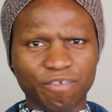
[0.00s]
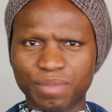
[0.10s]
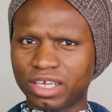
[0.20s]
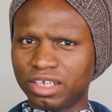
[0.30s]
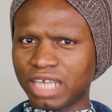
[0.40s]

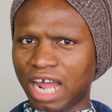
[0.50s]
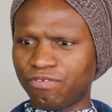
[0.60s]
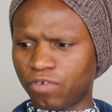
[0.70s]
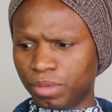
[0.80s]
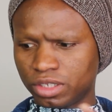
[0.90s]
making it hard
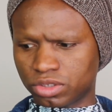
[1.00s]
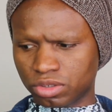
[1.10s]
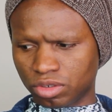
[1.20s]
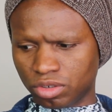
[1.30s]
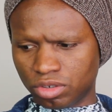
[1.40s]
for me
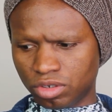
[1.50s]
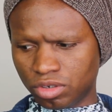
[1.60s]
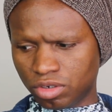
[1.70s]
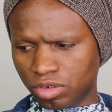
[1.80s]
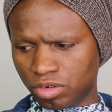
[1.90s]
to. And
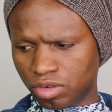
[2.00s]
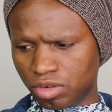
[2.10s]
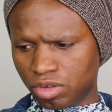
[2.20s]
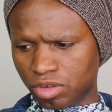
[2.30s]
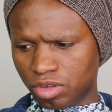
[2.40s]
then if the
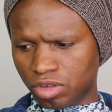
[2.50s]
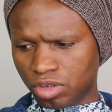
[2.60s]
section's like